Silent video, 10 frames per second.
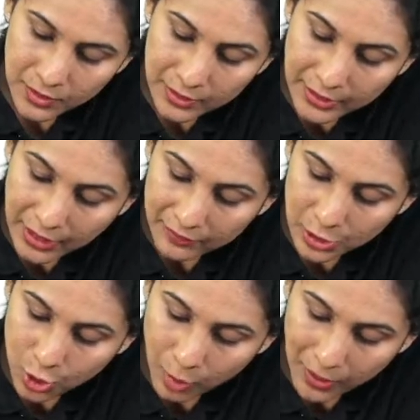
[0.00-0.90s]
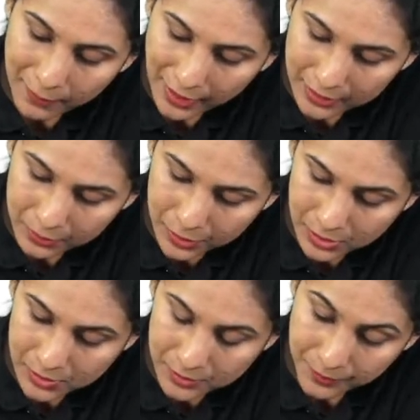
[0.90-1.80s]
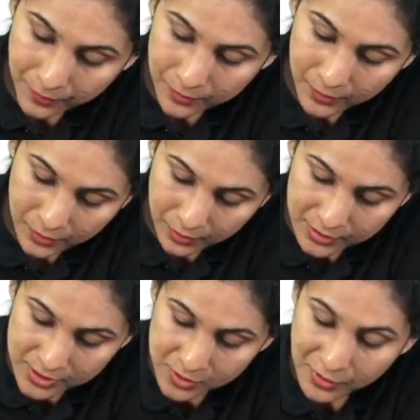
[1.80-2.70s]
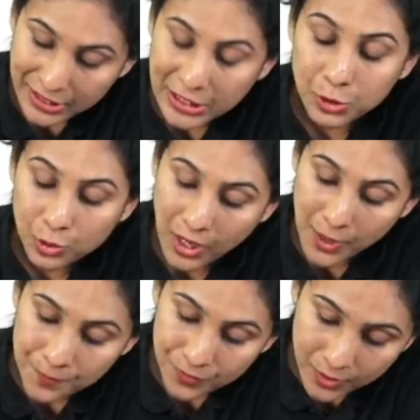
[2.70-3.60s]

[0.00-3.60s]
again I will draw my mandible. This is my lingula.